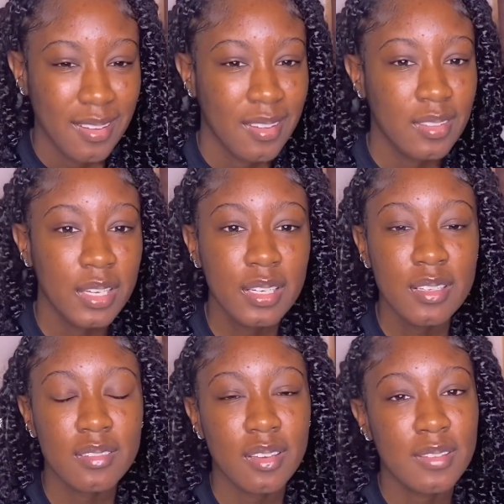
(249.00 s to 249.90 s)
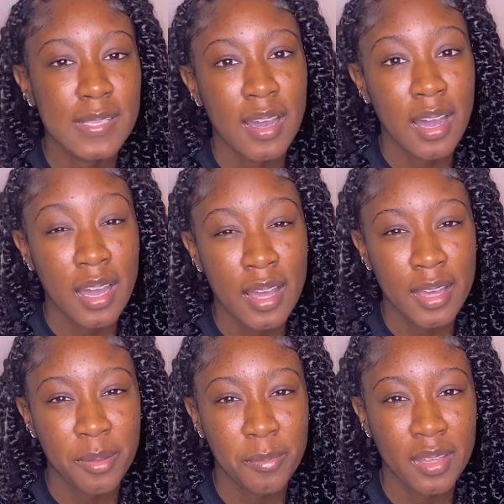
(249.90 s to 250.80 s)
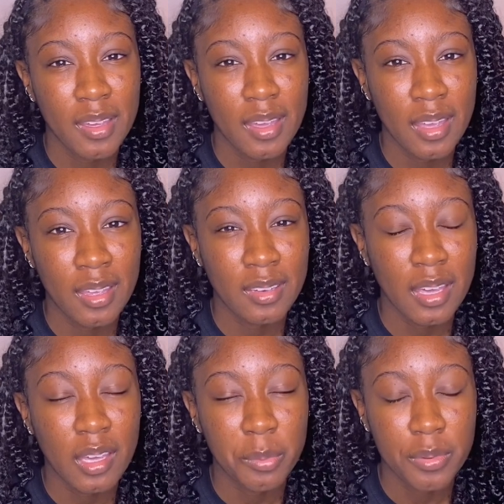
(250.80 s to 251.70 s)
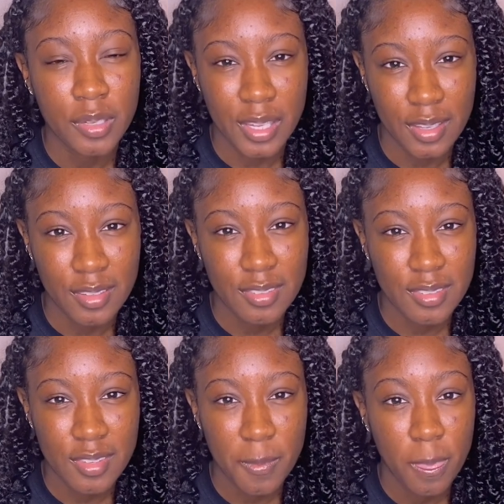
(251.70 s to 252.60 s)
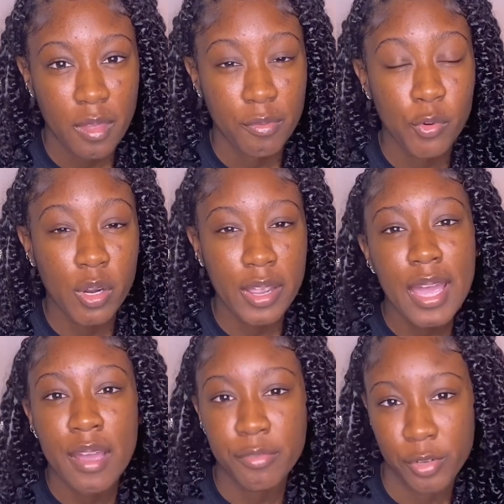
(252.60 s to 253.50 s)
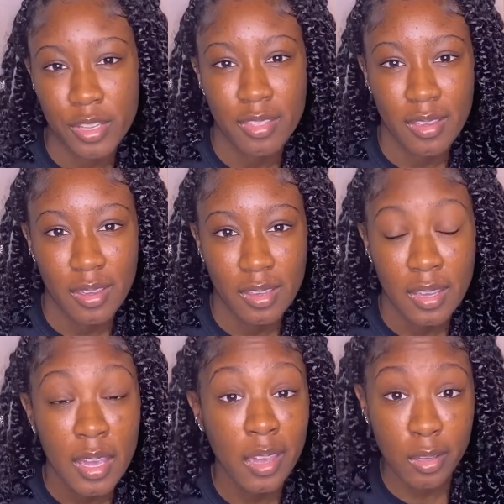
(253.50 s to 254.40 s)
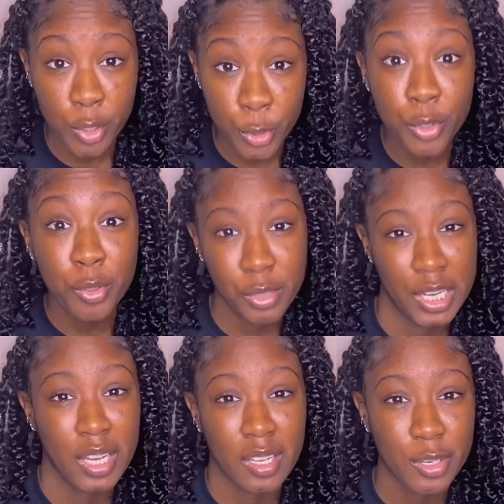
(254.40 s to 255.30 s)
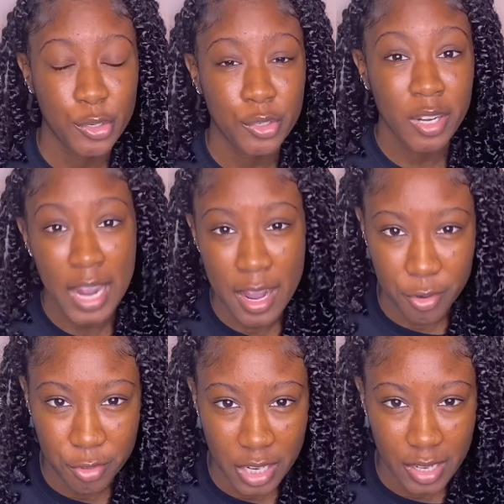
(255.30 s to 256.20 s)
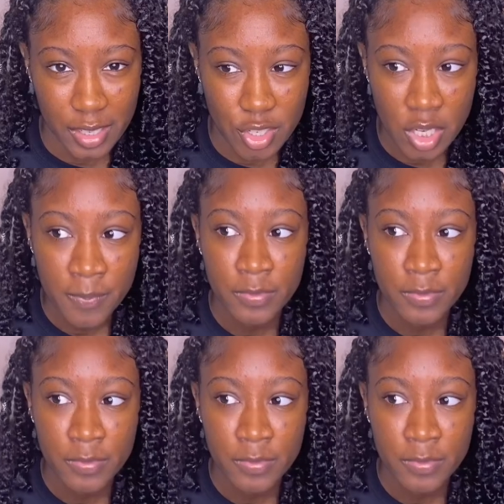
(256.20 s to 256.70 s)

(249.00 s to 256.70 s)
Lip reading: There is a time and a place for everything, including your outrage.